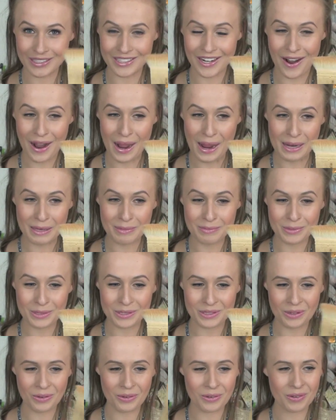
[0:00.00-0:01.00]
the time
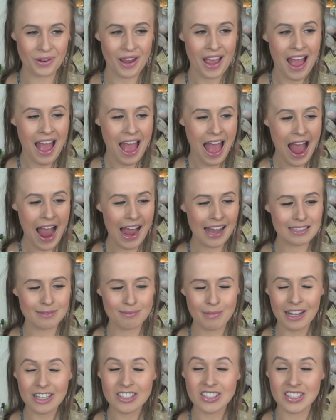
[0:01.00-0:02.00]
so as
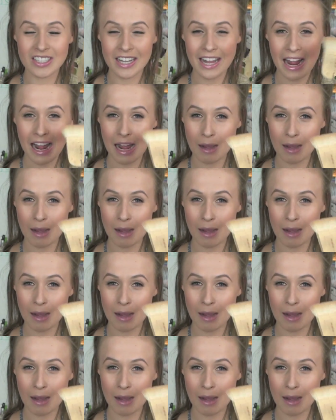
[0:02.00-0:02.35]
much as I